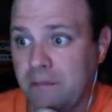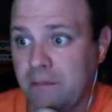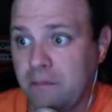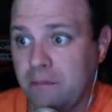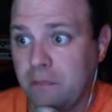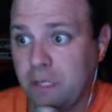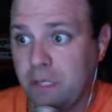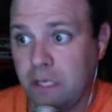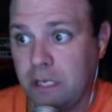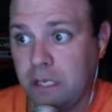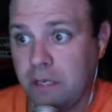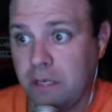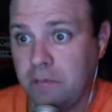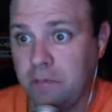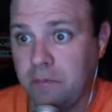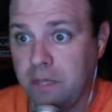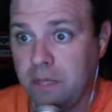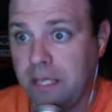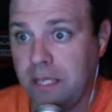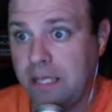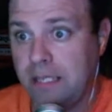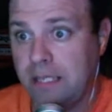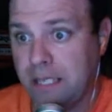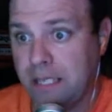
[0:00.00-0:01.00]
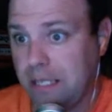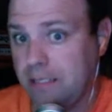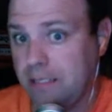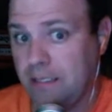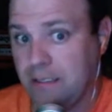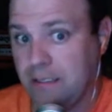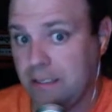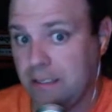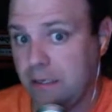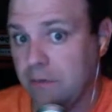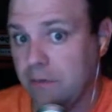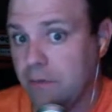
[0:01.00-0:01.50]
you didn't play Texas
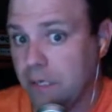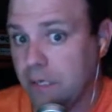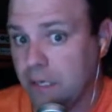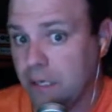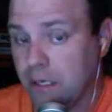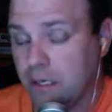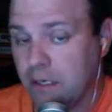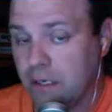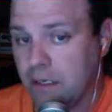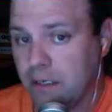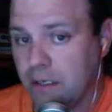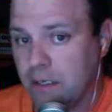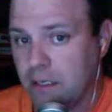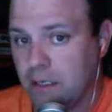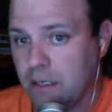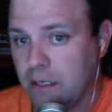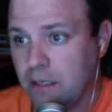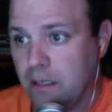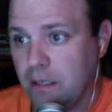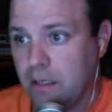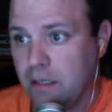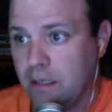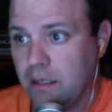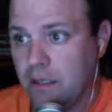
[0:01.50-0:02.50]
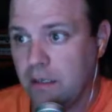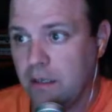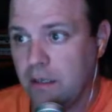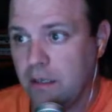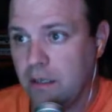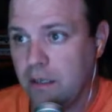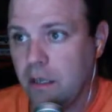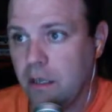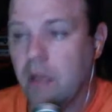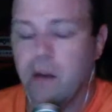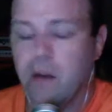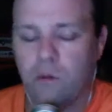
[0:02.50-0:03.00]
every year.
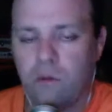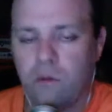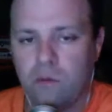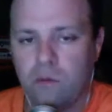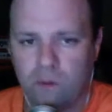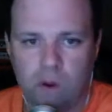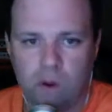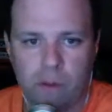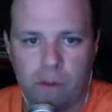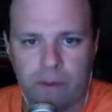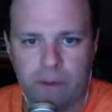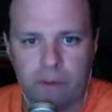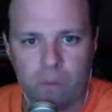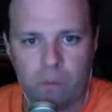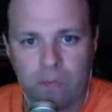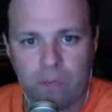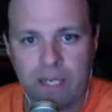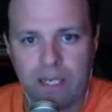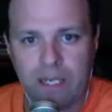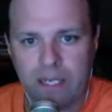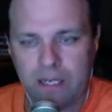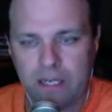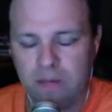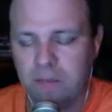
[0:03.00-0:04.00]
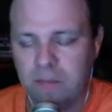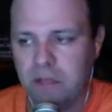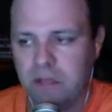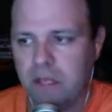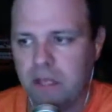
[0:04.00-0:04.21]
I mean, we did, but